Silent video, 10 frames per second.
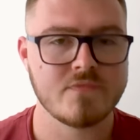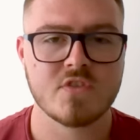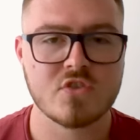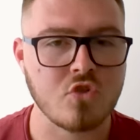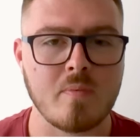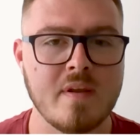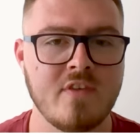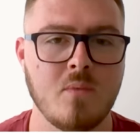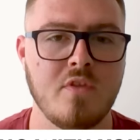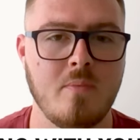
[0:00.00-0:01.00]
stop
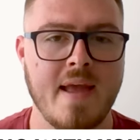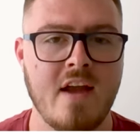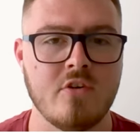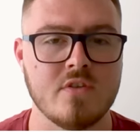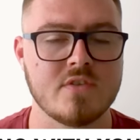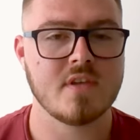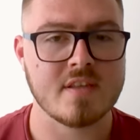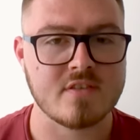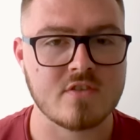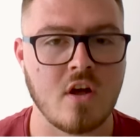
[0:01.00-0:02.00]
living with your parents
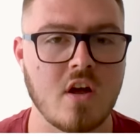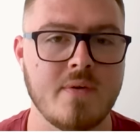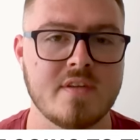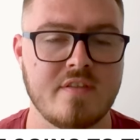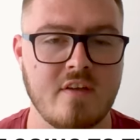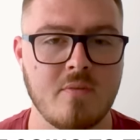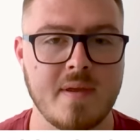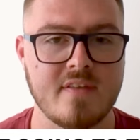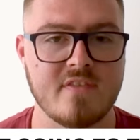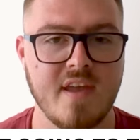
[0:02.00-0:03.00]
and start going to
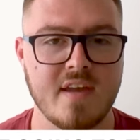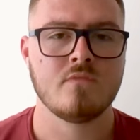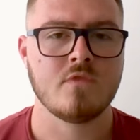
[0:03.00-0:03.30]
therapy instead.